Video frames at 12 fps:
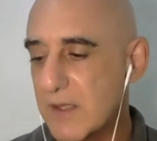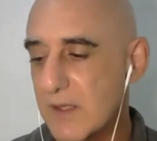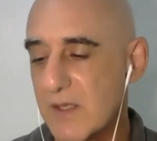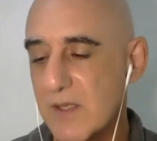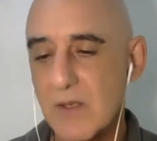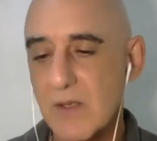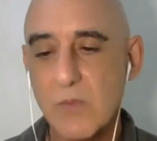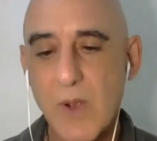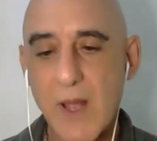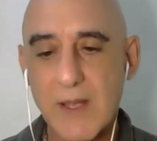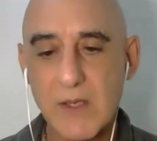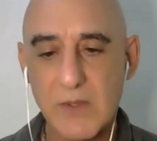so
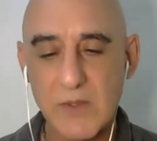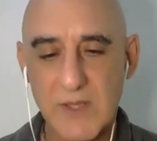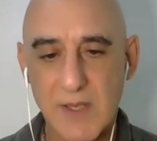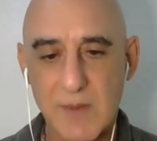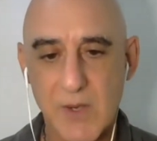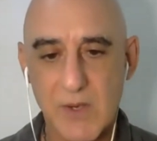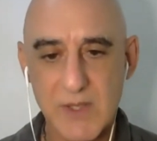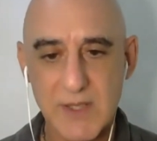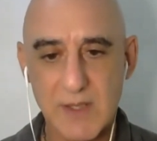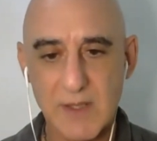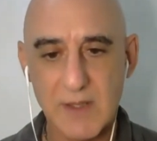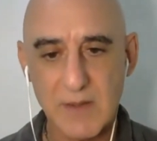Wakakusa
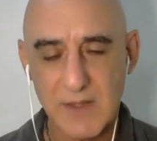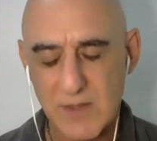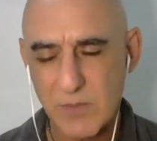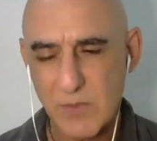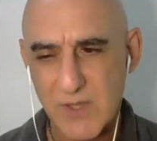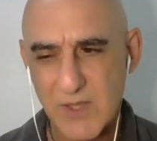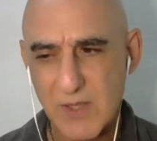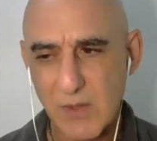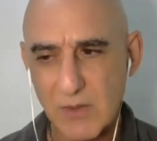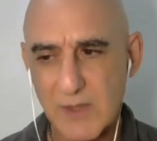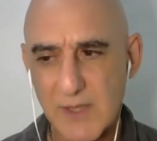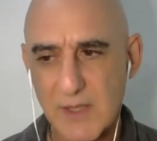Moxa is what's
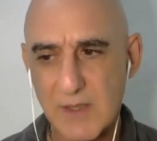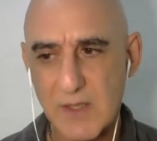sold in